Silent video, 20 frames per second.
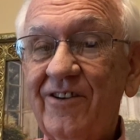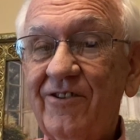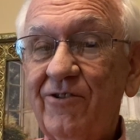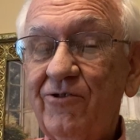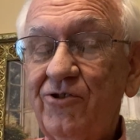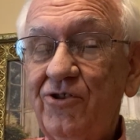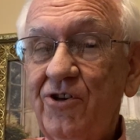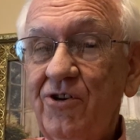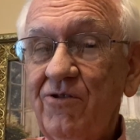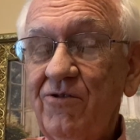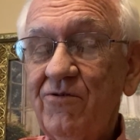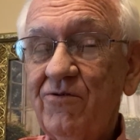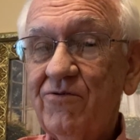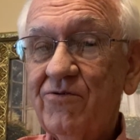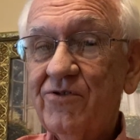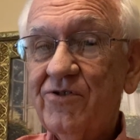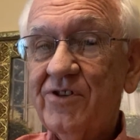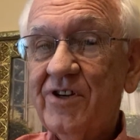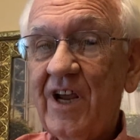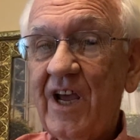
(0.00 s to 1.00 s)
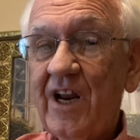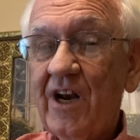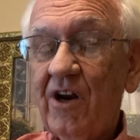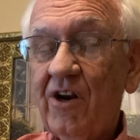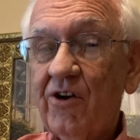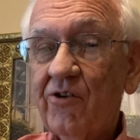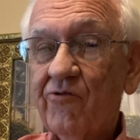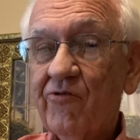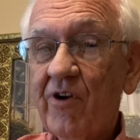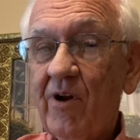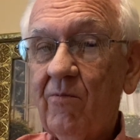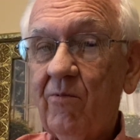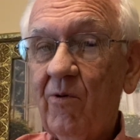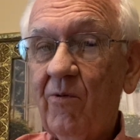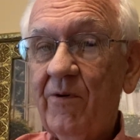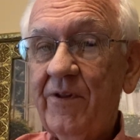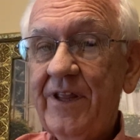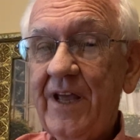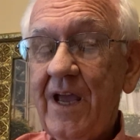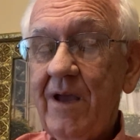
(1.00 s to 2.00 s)
The Jews had a little
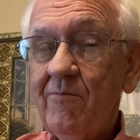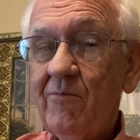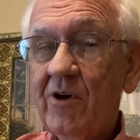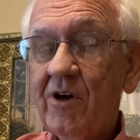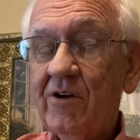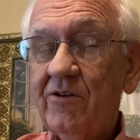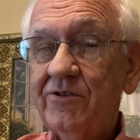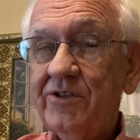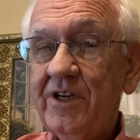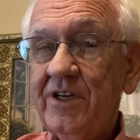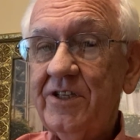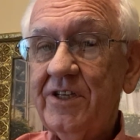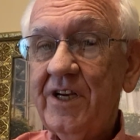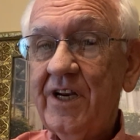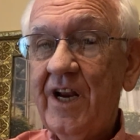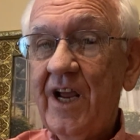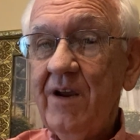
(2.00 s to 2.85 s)
trouble with that because they said